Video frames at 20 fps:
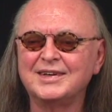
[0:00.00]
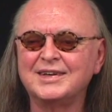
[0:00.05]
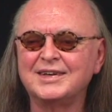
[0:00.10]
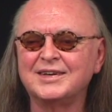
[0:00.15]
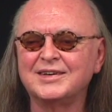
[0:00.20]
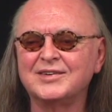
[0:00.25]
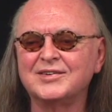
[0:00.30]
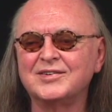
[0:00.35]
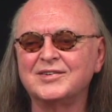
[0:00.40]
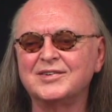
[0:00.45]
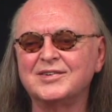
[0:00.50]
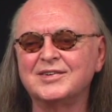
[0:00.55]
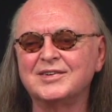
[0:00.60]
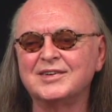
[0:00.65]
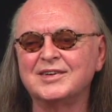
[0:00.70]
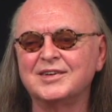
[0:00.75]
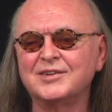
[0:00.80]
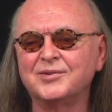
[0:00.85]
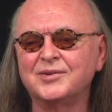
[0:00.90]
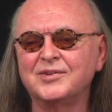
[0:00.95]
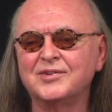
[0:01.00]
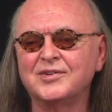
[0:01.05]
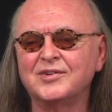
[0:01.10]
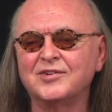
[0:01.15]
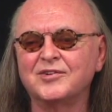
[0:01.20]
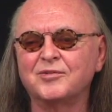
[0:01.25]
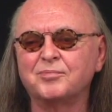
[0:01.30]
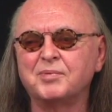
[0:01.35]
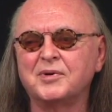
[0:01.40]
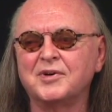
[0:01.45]
In other words, this
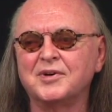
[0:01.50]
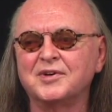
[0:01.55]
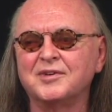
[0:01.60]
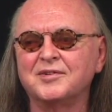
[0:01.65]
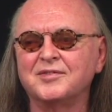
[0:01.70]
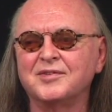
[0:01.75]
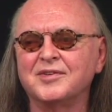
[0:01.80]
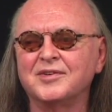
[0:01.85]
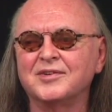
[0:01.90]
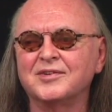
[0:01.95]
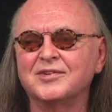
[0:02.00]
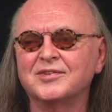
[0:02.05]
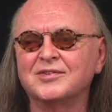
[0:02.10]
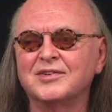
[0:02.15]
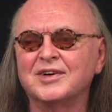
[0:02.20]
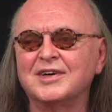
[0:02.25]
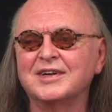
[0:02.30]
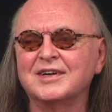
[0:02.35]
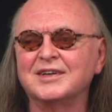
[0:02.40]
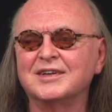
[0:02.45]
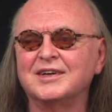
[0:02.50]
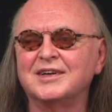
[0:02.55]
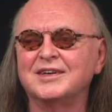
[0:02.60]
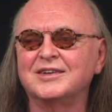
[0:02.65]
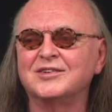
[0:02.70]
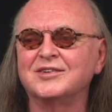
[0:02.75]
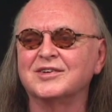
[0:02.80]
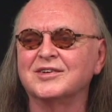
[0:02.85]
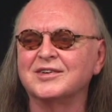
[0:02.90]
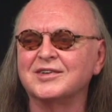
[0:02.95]
is part of the
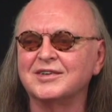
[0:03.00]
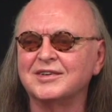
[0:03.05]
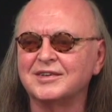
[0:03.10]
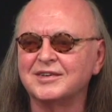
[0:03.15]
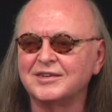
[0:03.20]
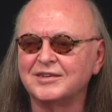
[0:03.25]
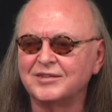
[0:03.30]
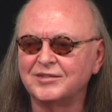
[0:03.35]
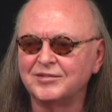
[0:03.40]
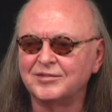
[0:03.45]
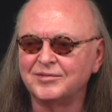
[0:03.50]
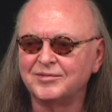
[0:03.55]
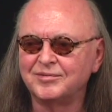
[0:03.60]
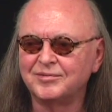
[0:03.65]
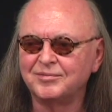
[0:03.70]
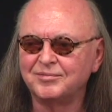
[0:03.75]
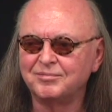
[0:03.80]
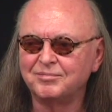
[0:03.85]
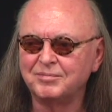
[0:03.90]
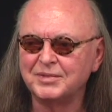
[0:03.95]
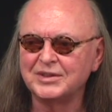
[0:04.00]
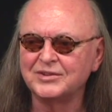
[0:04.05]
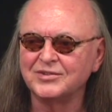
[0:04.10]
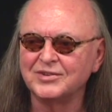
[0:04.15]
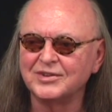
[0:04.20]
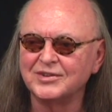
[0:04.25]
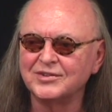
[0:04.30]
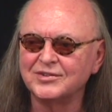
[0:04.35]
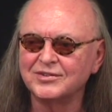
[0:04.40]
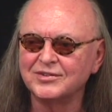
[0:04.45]
psychological
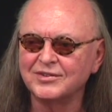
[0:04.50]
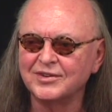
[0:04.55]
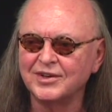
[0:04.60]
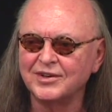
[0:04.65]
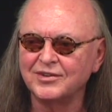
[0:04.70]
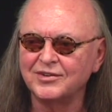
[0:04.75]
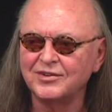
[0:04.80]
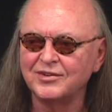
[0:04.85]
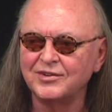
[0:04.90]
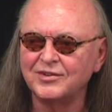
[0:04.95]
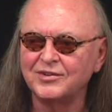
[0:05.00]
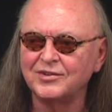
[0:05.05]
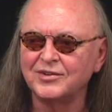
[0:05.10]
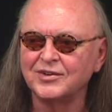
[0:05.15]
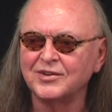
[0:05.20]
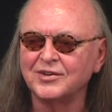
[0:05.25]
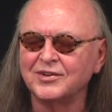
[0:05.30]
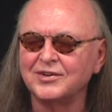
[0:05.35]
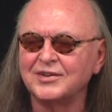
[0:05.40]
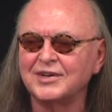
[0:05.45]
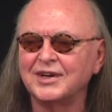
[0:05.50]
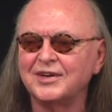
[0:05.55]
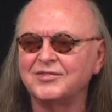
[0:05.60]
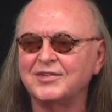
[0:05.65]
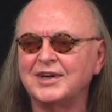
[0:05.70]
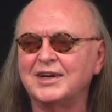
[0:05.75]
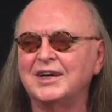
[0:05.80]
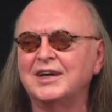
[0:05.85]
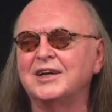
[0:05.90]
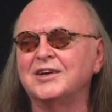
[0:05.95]
business that you're going to have
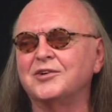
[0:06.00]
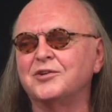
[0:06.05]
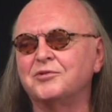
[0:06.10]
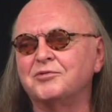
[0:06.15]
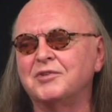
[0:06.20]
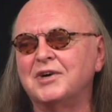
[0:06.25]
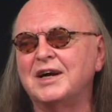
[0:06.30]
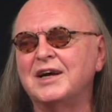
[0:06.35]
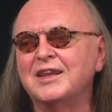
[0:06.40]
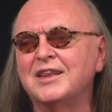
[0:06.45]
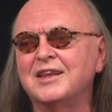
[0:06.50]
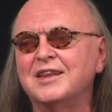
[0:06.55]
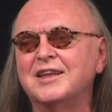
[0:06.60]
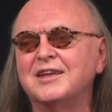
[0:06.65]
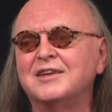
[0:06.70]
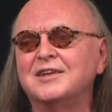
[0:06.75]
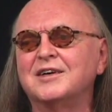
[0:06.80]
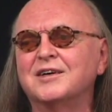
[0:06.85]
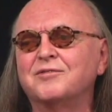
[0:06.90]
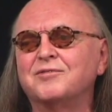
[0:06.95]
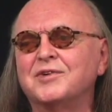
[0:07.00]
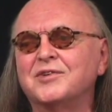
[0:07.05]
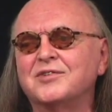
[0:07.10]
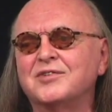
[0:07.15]
to handle, rather than look for